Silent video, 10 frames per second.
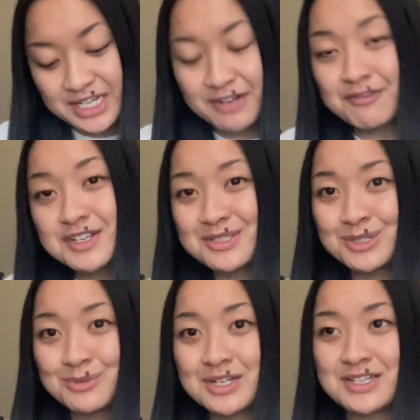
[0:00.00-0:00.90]
every
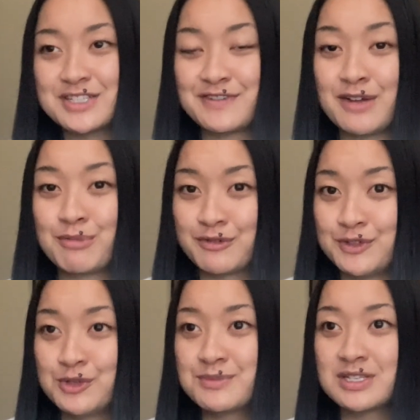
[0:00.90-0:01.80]
single one of these 5
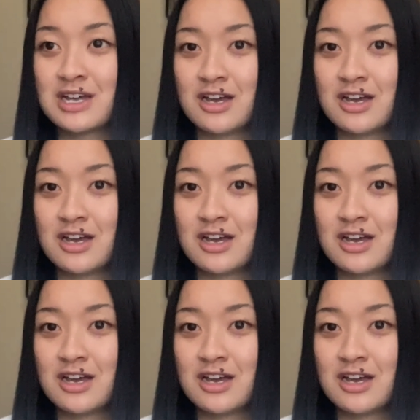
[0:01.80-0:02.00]
perfumes